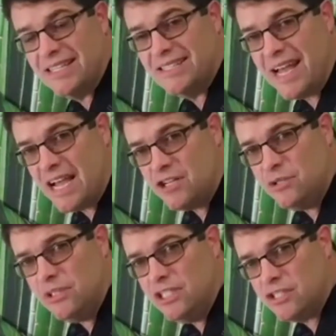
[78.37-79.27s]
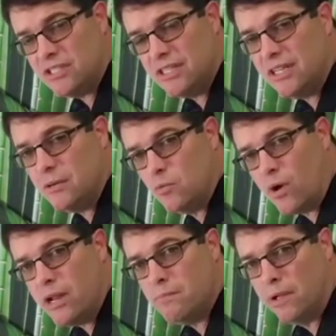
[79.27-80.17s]
is actually just sitting
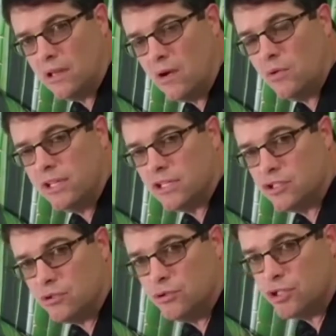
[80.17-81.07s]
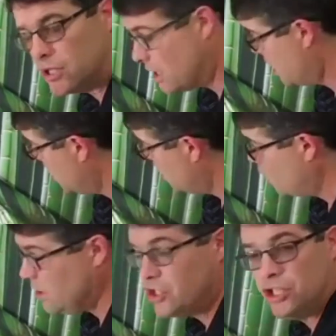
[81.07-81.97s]
right below the extrusion.
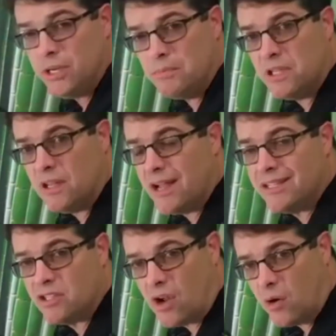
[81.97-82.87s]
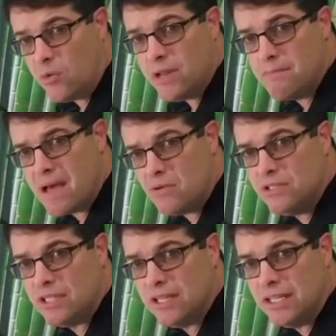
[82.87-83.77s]
We ship the lights already
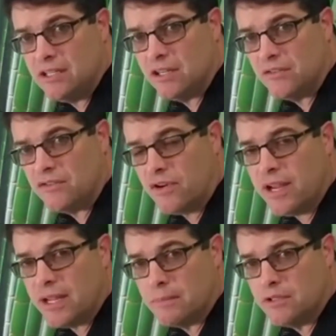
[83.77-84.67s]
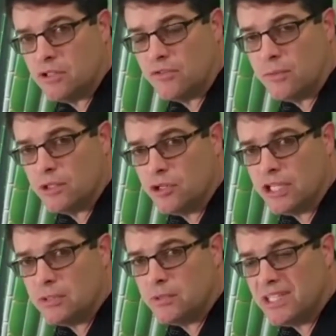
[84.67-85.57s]
mounted into the frame. So from a
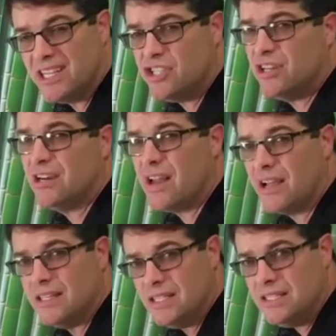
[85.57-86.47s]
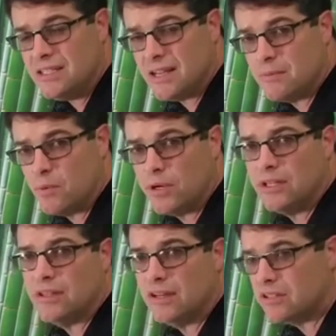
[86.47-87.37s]
transportation and I&D
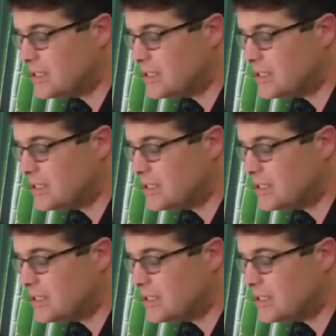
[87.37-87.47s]
standpoint, there's